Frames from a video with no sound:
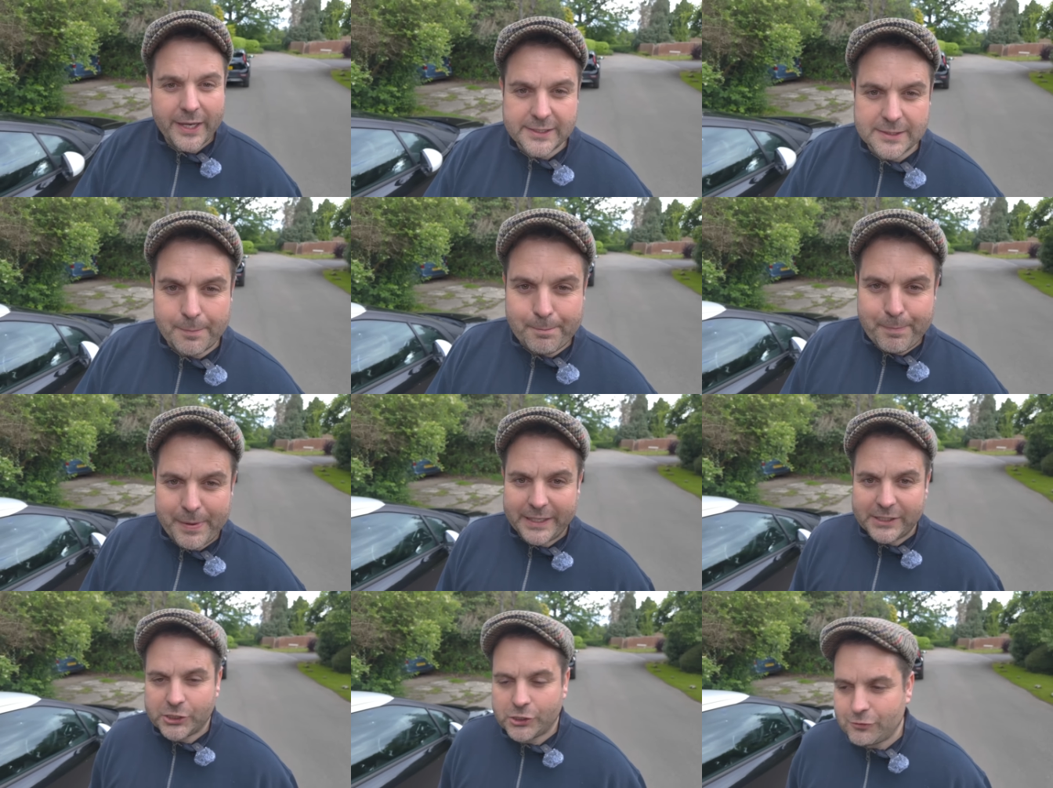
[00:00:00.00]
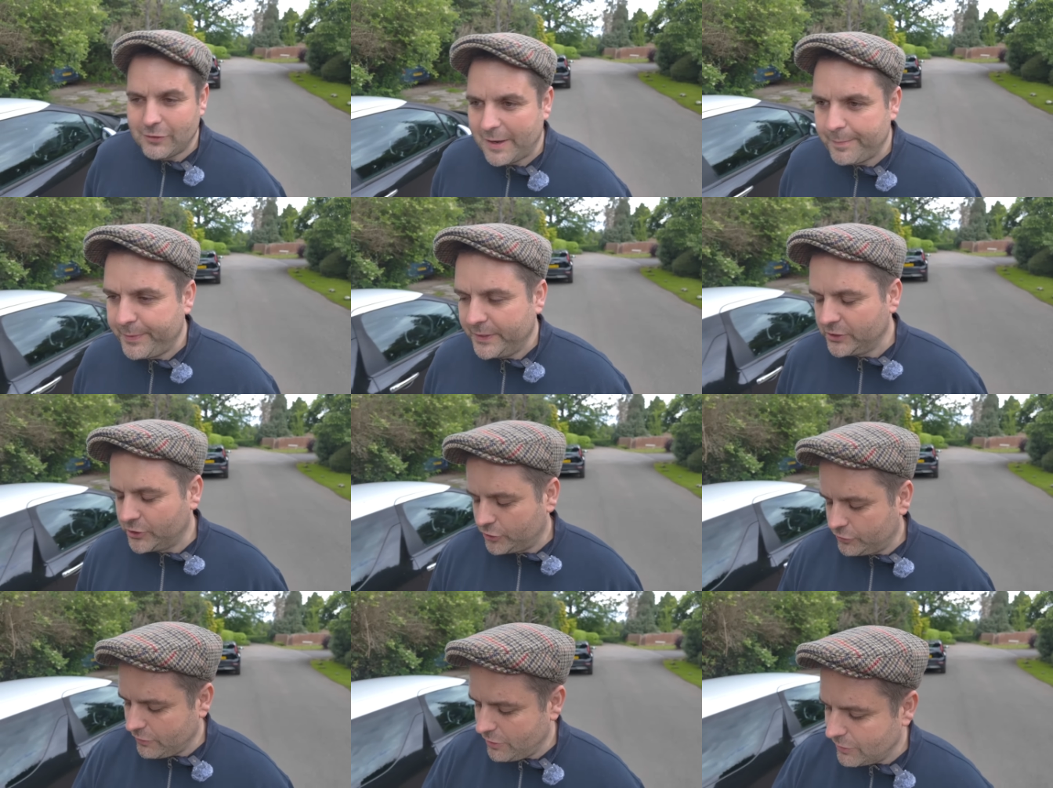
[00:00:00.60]
He's a big,
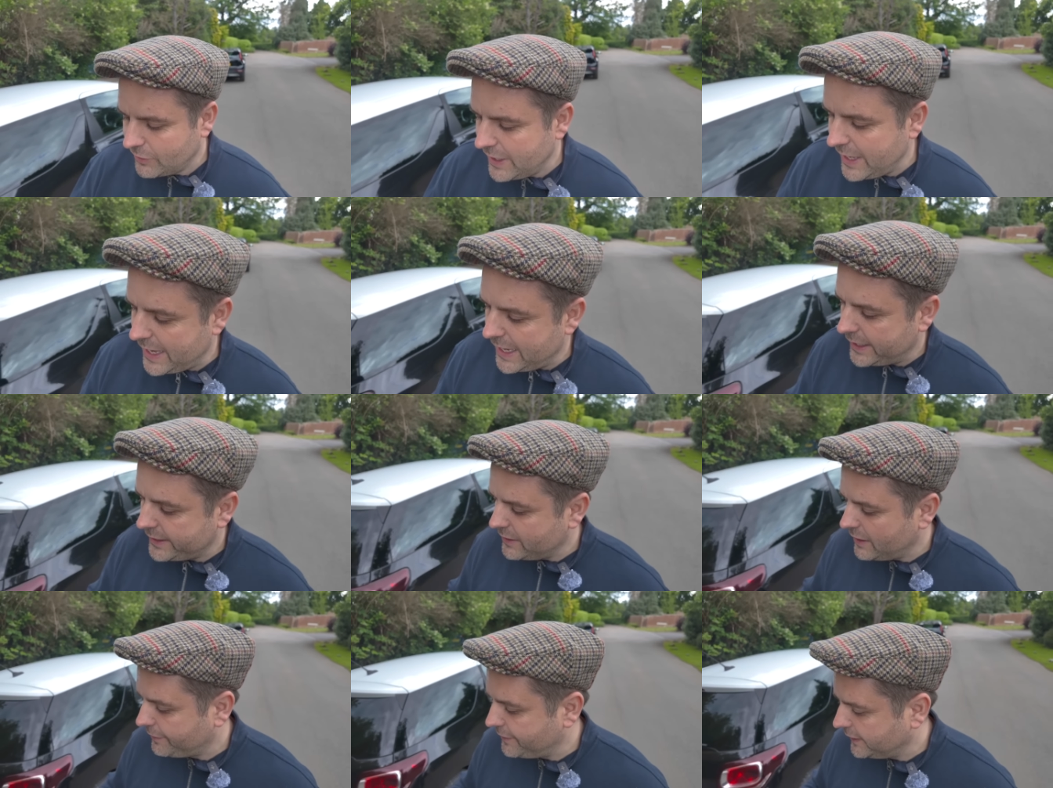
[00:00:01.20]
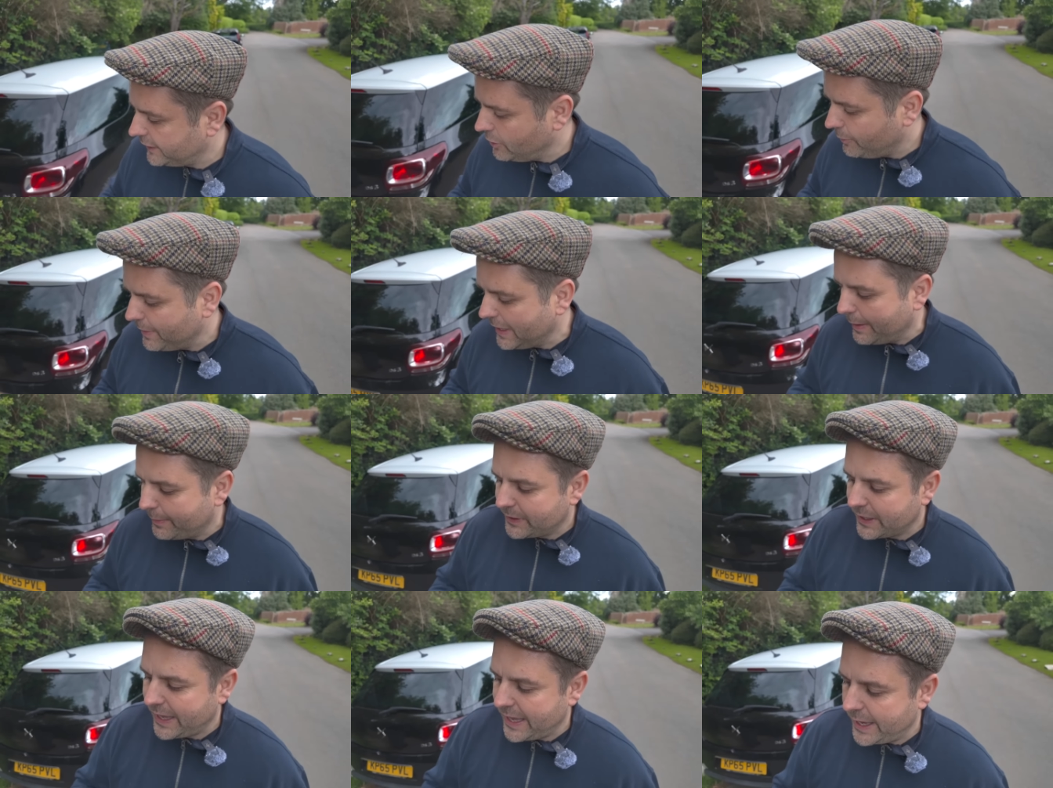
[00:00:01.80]
strapping, strong lad, and I think he'll be
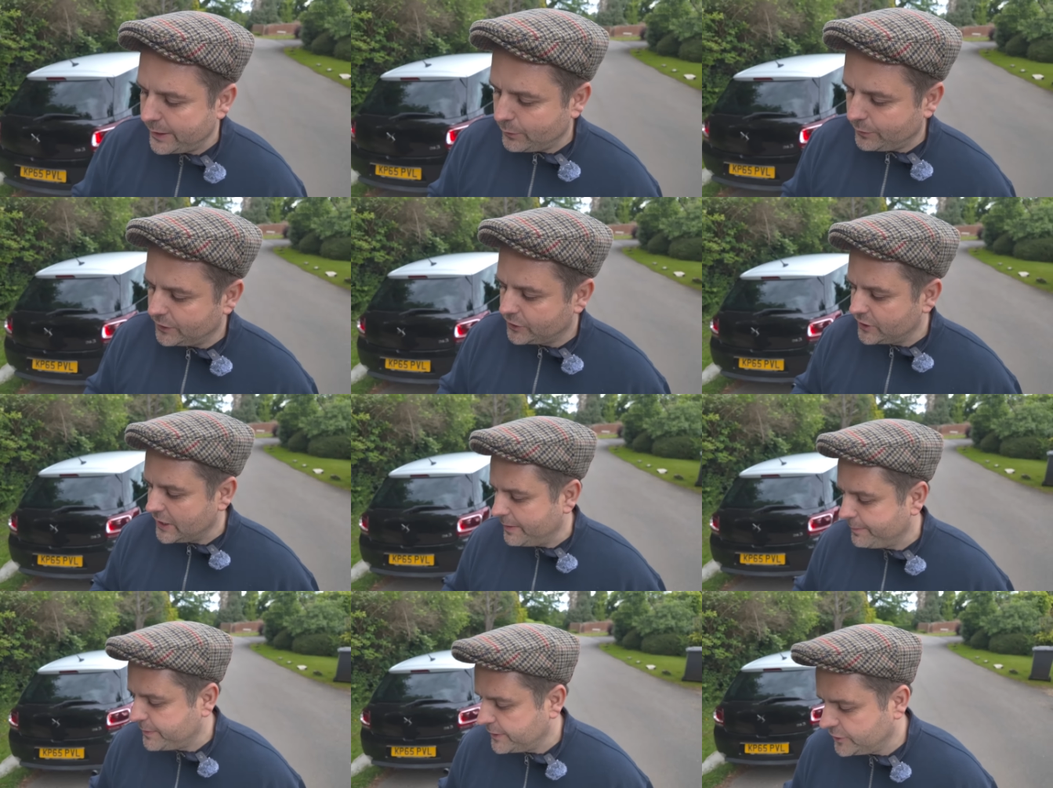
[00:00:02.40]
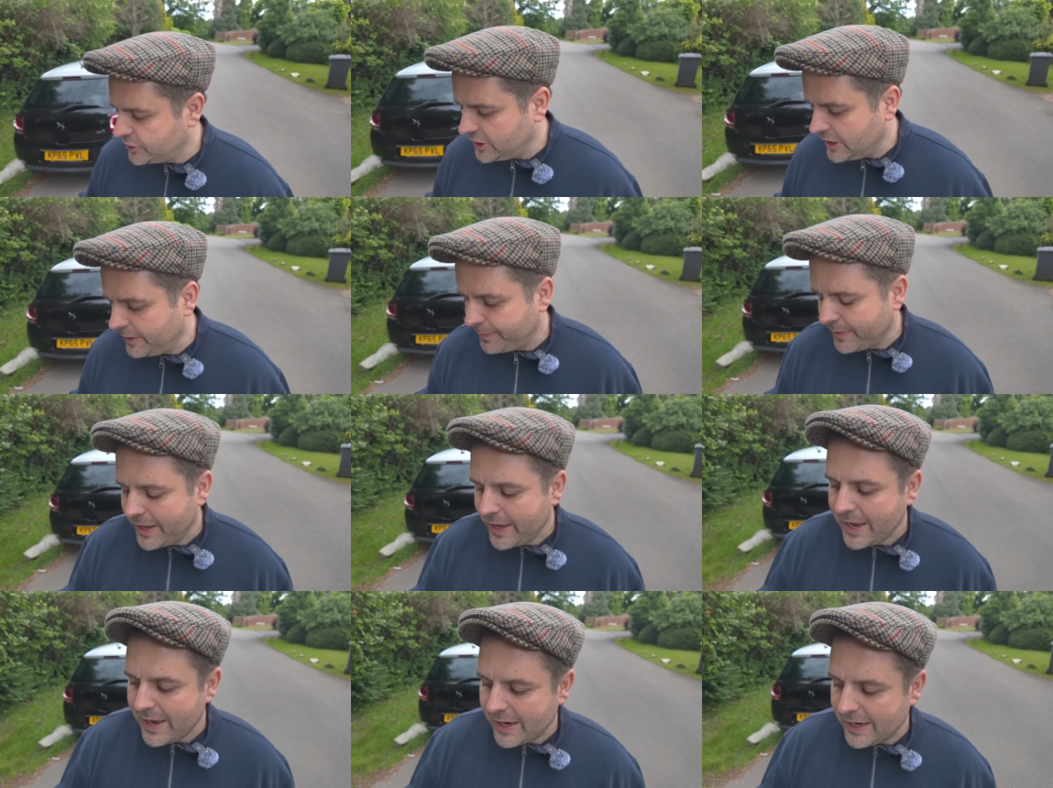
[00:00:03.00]
able to handle the championship
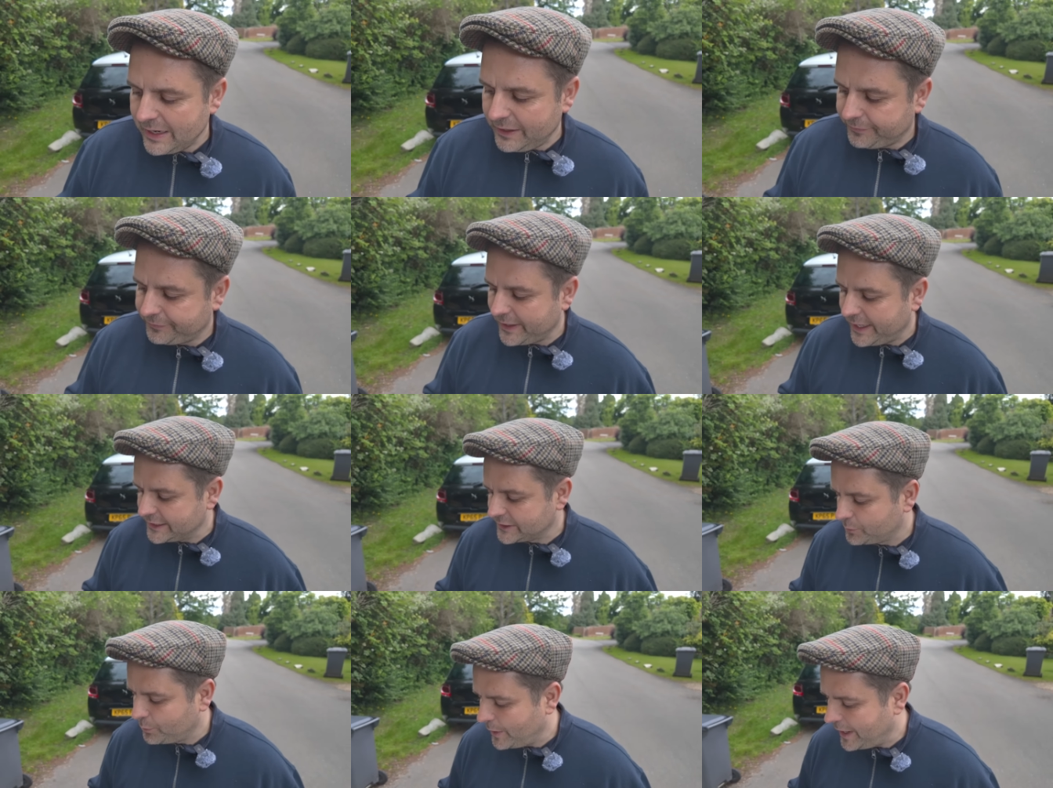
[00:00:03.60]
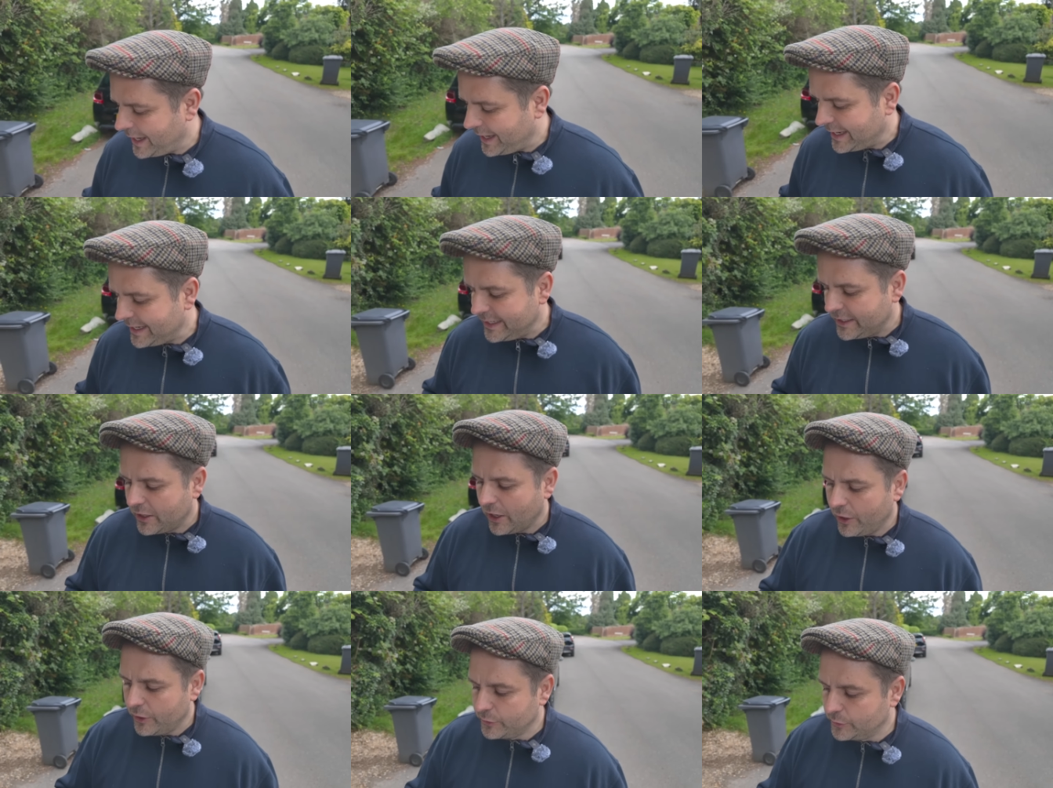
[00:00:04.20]
if that's where he
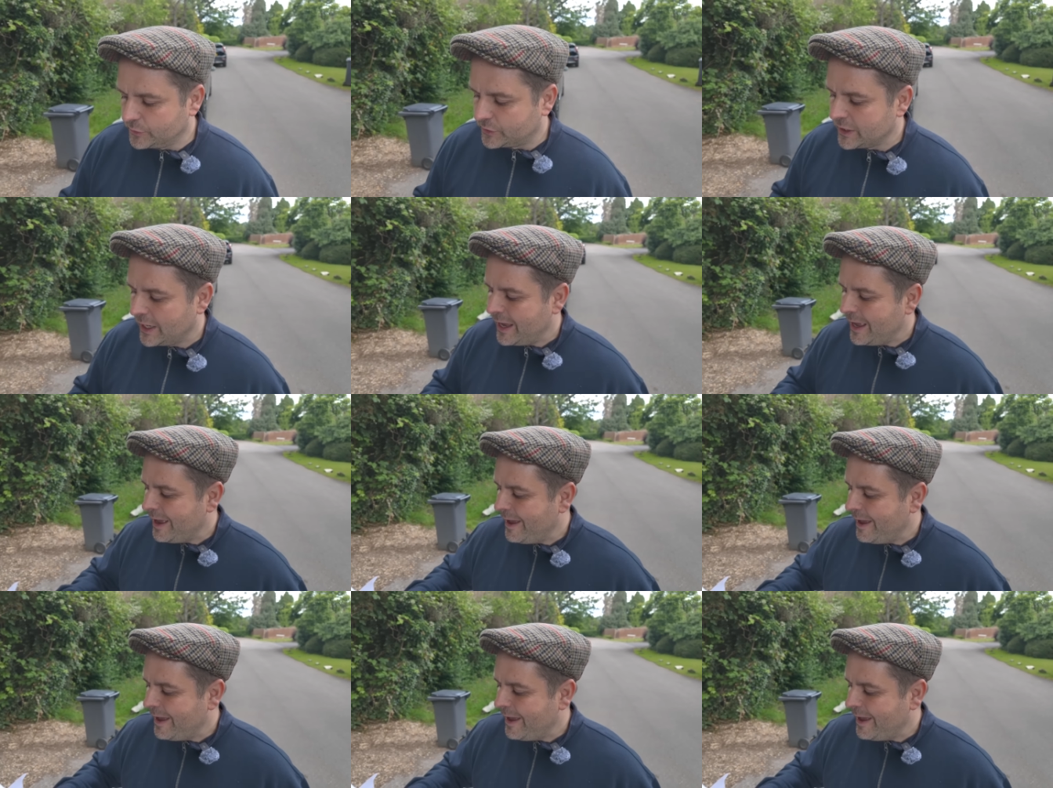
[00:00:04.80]
goes.